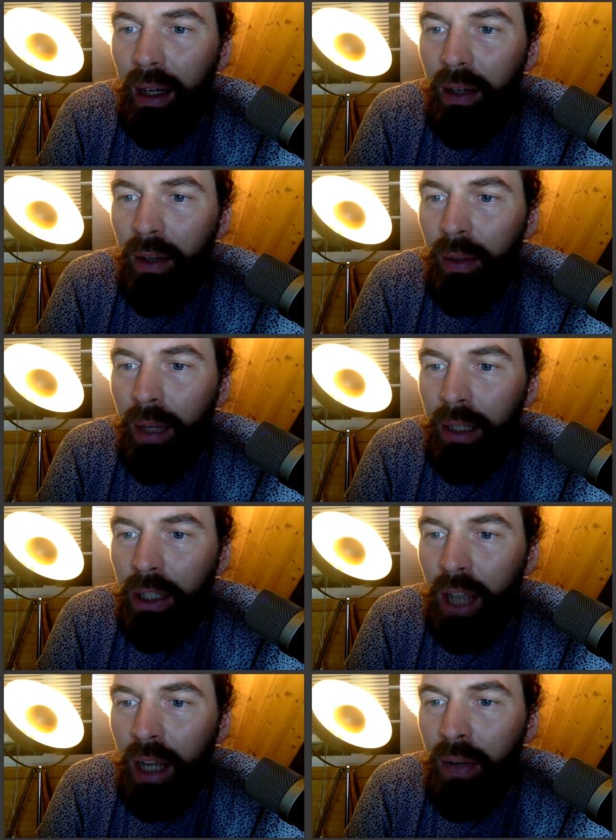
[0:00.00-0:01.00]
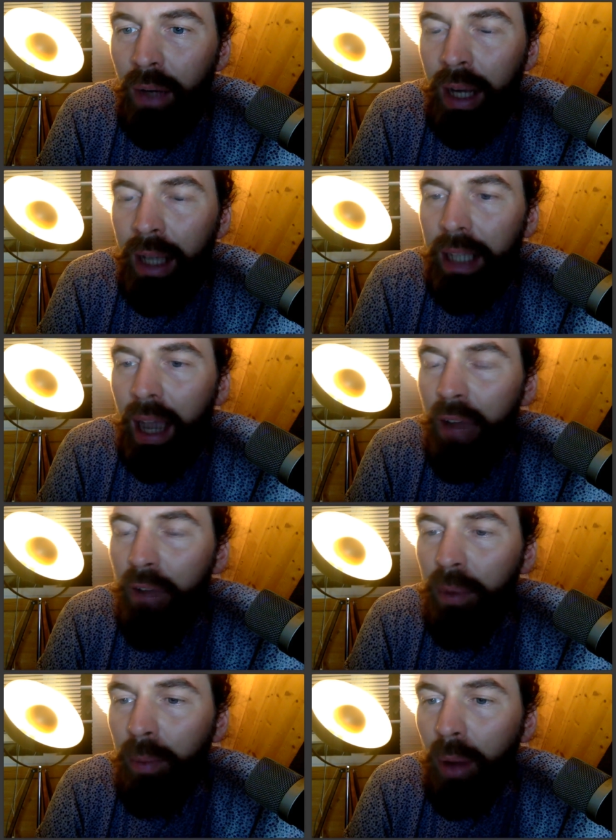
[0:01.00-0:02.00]
Ranjani writes, I have
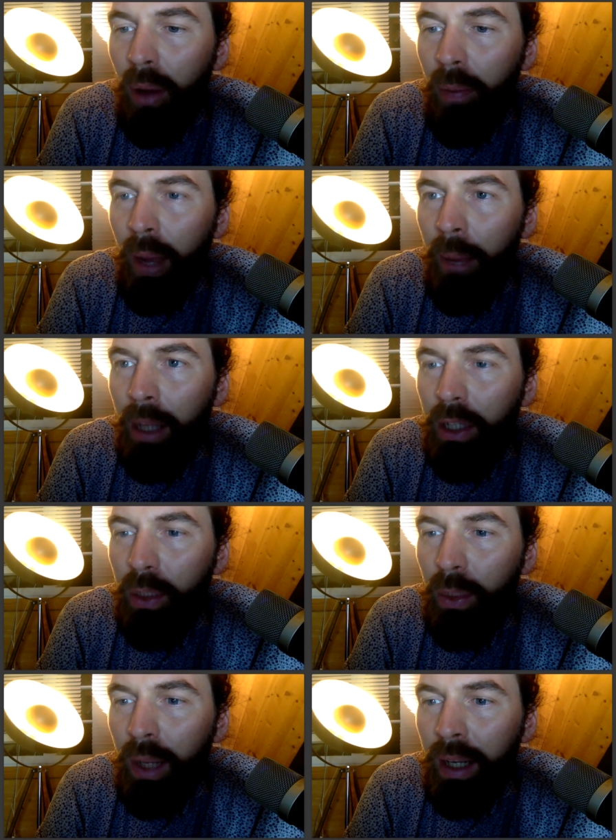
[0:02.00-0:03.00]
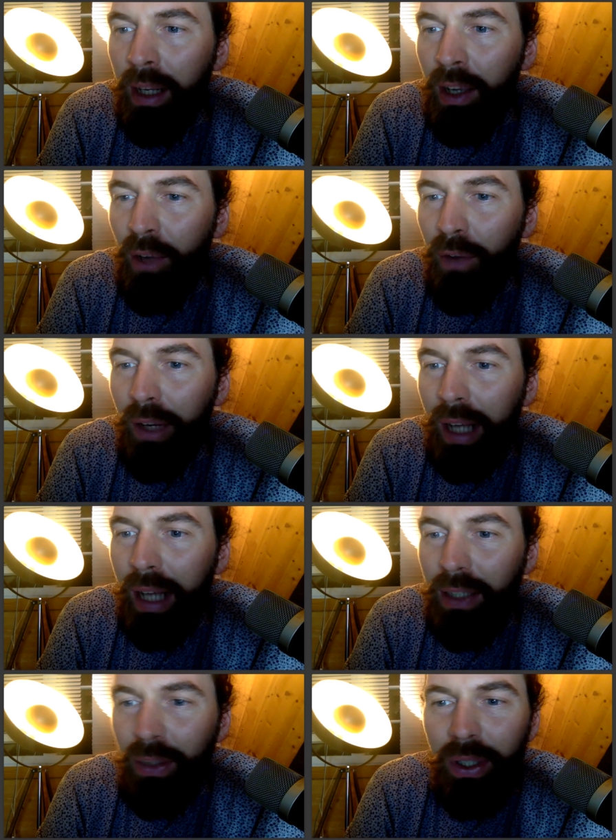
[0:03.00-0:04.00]
been blocked by my twin for the
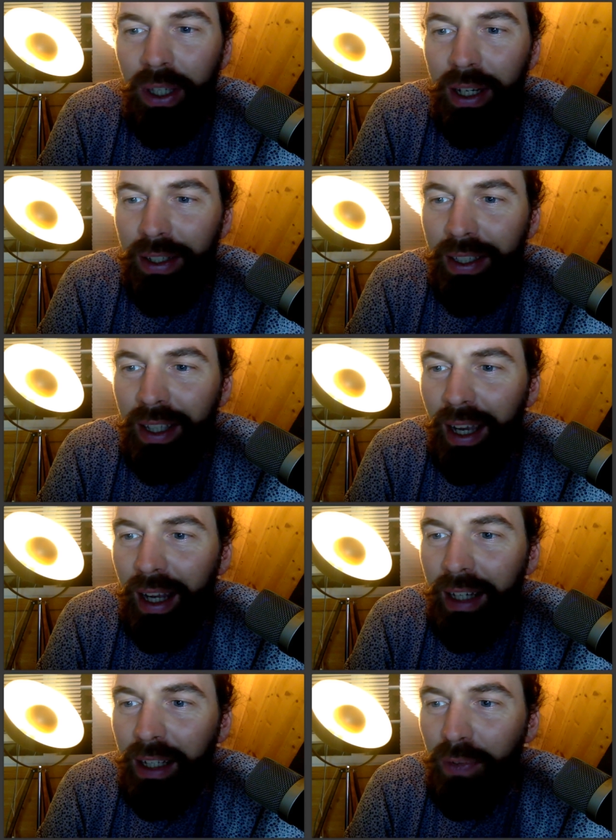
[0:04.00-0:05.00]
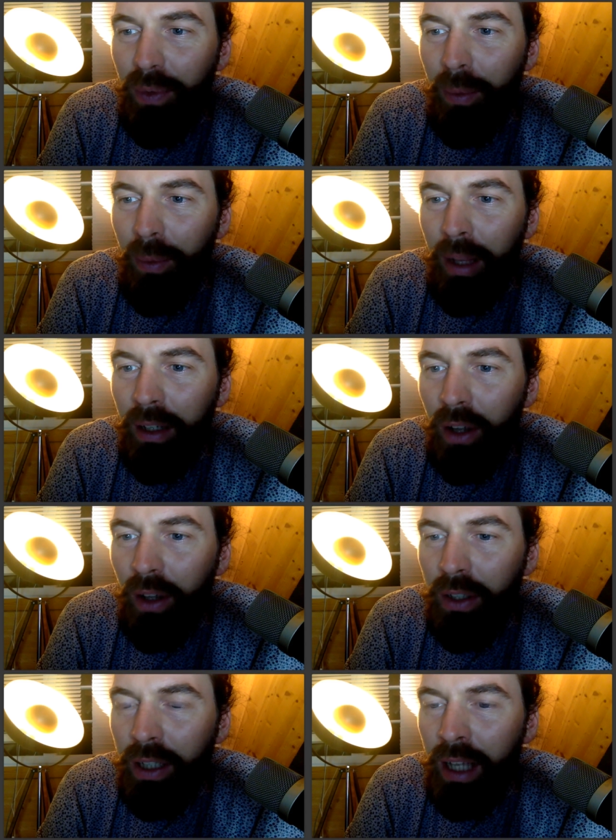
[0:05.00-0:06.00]
last 2 years, and he's from another
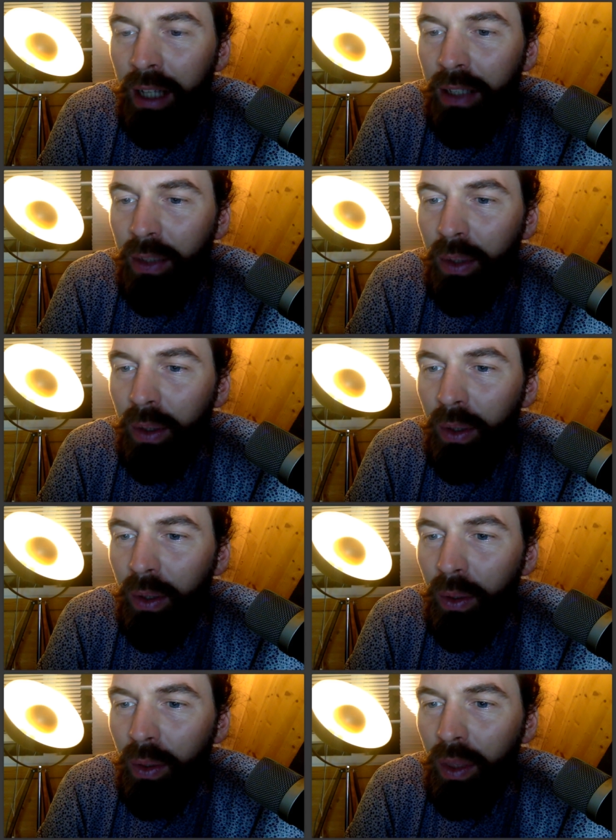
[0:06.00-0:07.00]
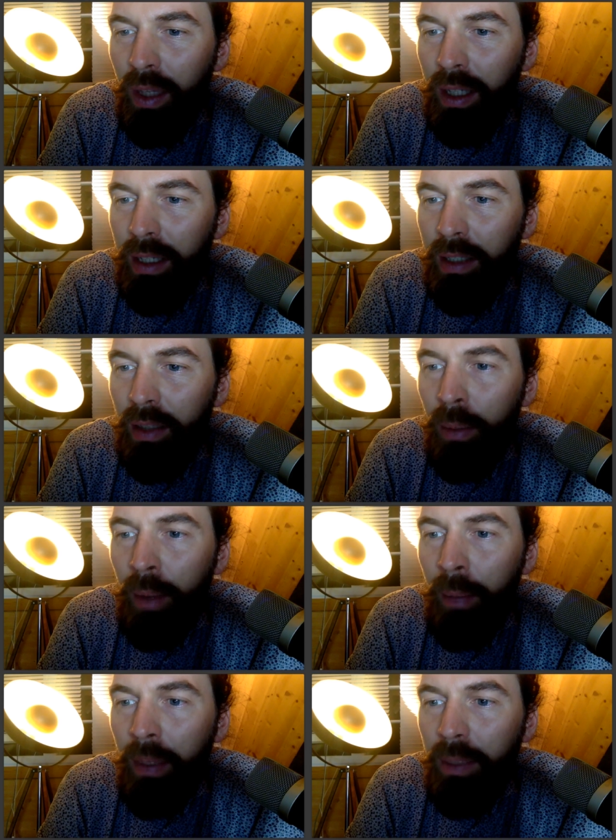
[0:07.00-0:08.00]
continent. Do you think he still
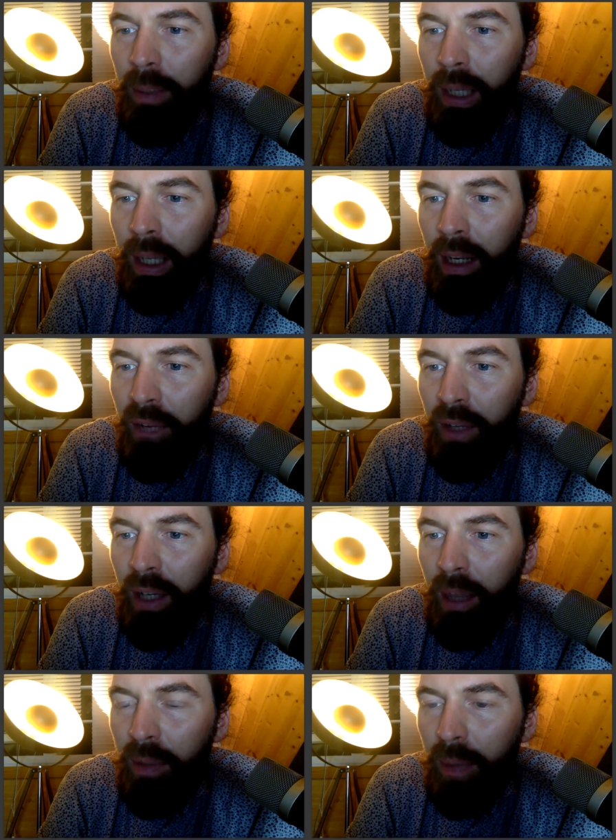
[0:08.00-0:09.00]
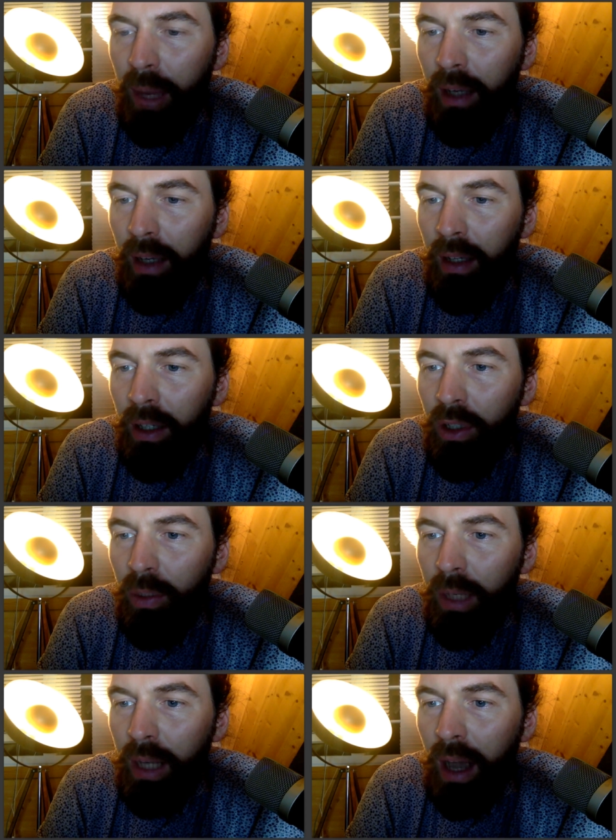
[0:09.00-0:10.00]
remembers me? And if he comes back
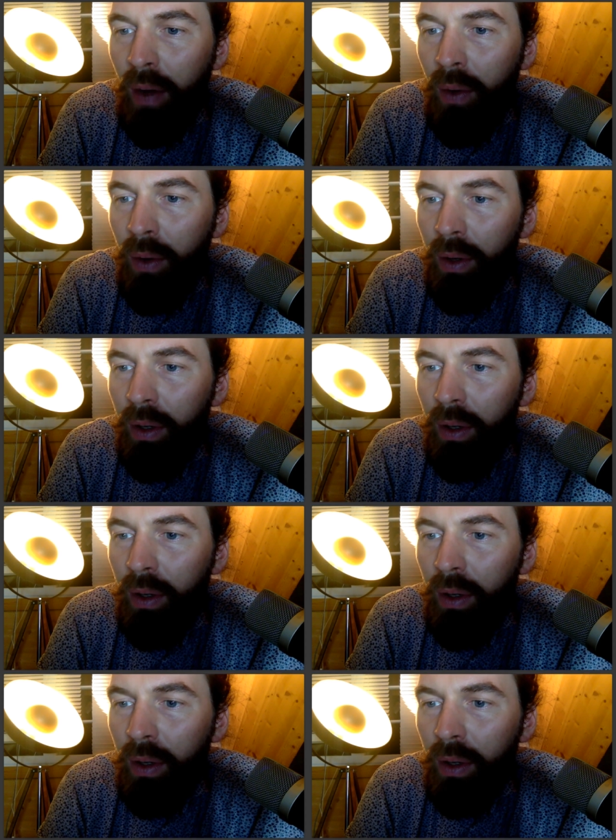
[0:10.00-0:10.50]
to me now,